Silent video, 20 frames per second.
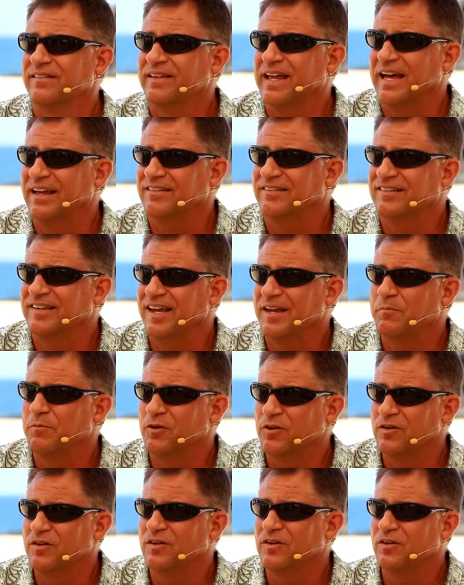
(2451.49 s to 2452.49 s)
that
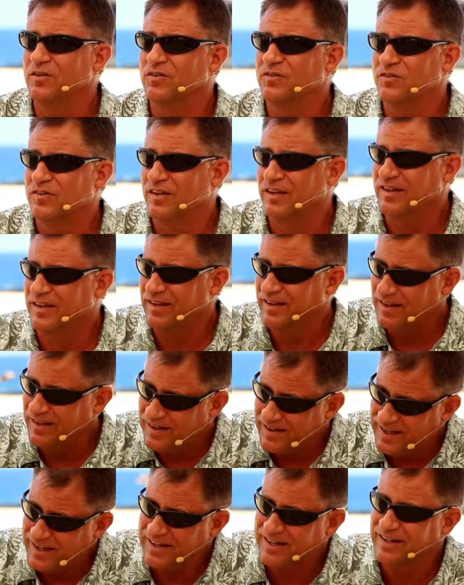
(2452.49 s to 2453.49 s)
same good news that
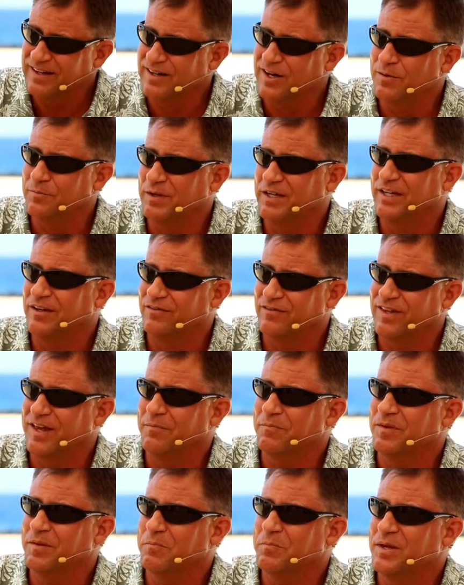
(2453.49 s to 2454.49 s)
he can come and give
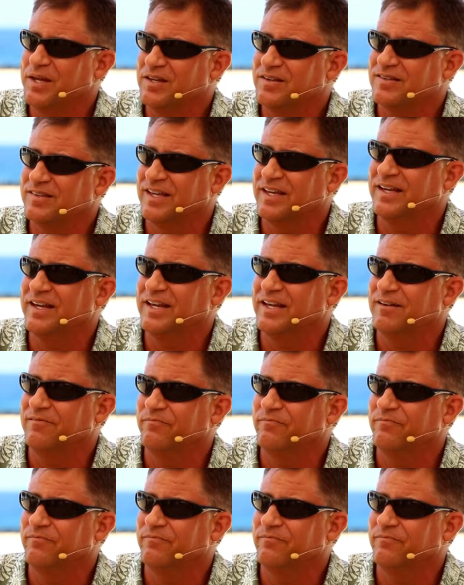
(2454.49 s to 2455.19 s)
them the peace